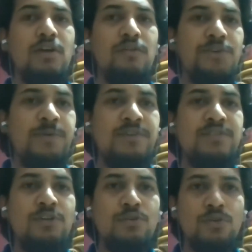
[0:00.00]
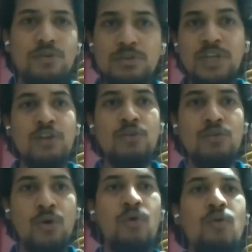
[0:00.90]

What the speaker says: which means that you don't need to know